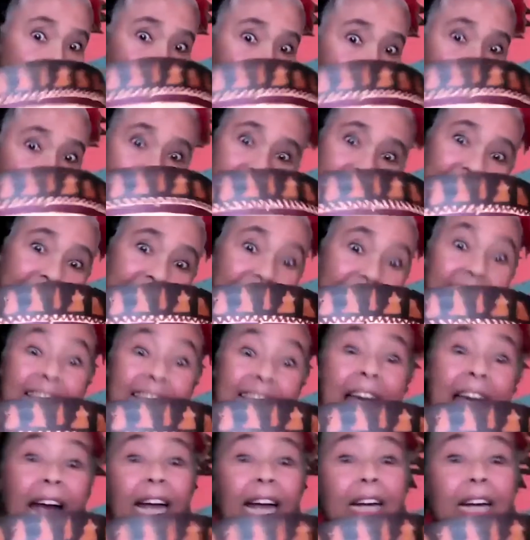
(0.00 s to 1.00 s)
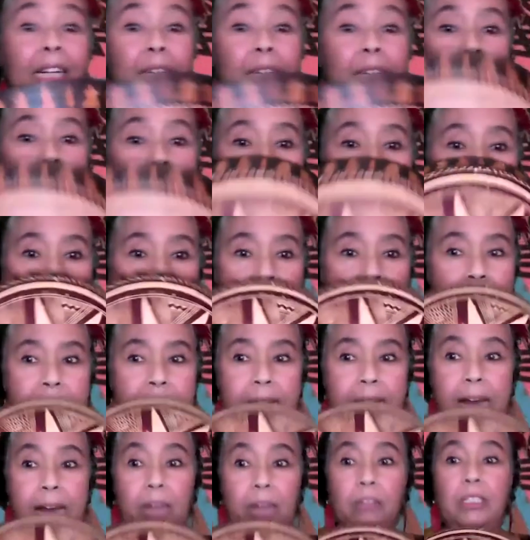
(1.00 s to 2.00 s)
his neck and
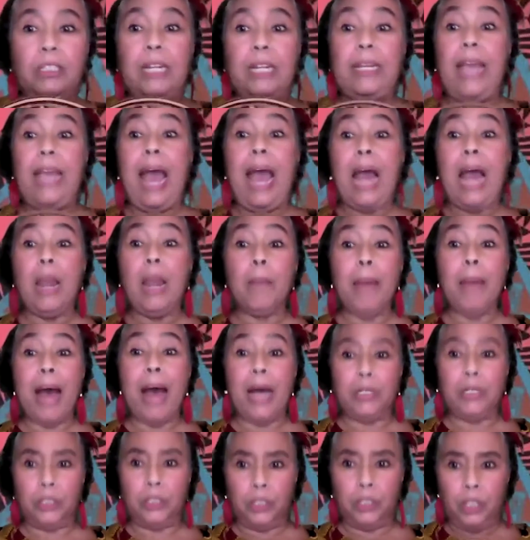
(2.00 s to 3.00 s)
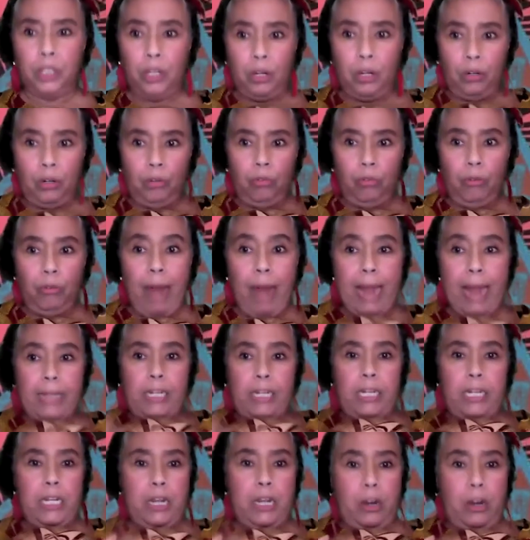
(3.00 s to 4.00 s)
he held the calabash right
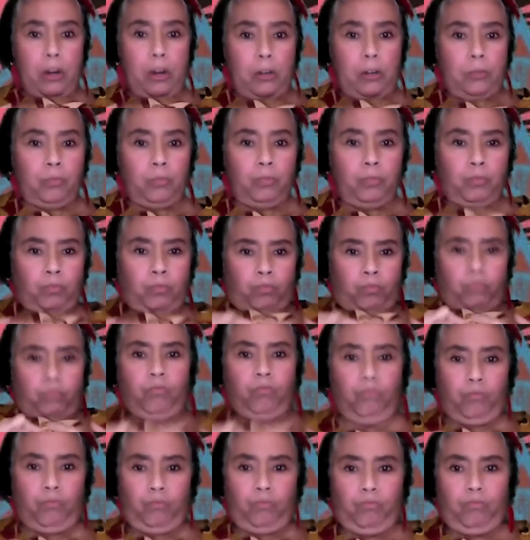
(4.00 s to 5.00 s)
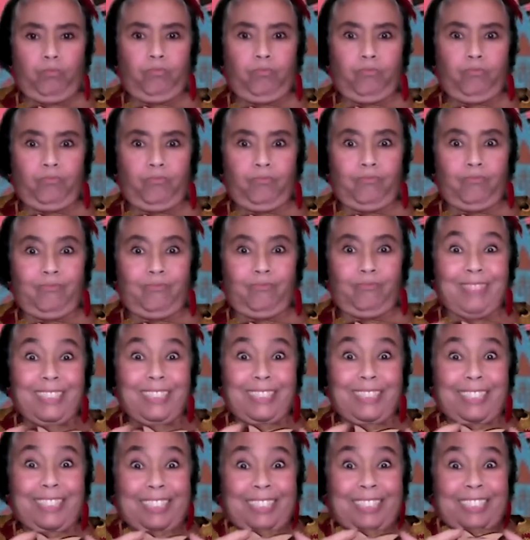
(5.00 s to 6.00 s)
here. Hmm.
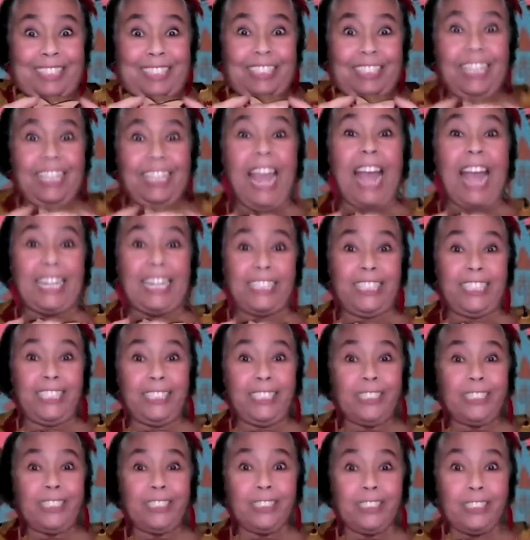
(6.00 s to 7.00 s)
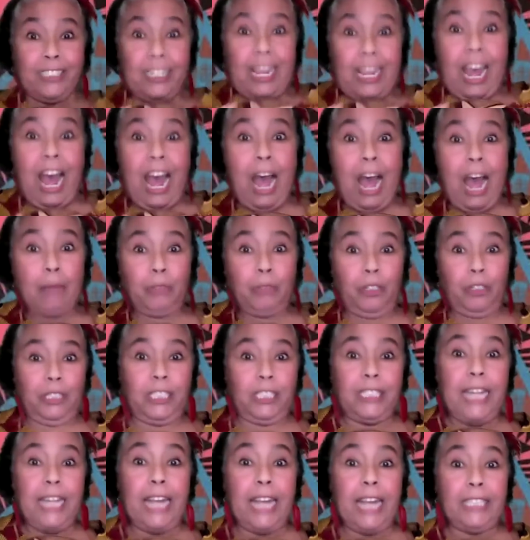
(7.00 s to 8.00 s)
Yes, I'm going
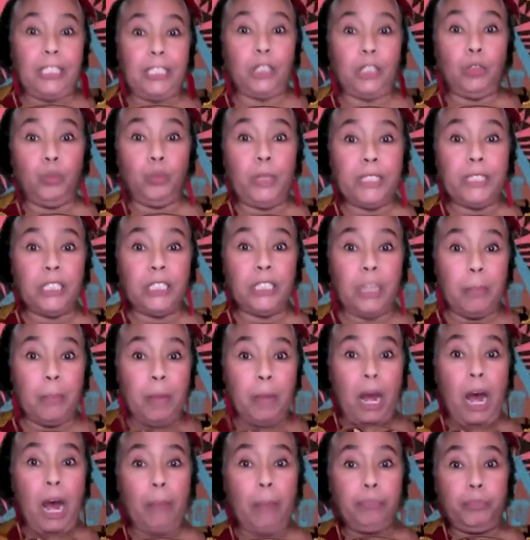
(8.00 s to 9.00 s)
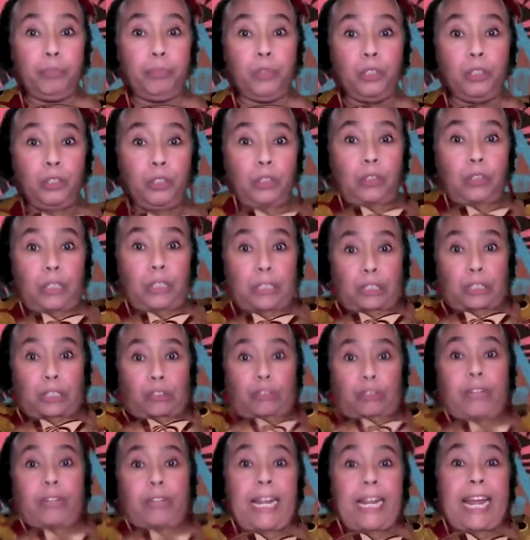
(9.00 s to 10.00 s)
to take this wisdom up to the
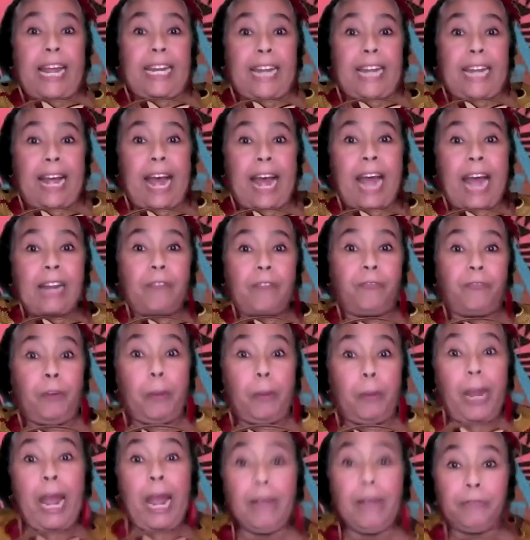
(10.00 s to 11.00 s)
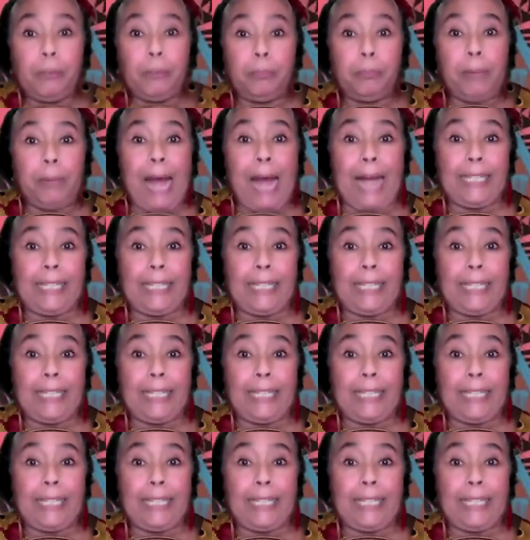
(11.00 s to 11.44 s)
tree and hide it from everybody.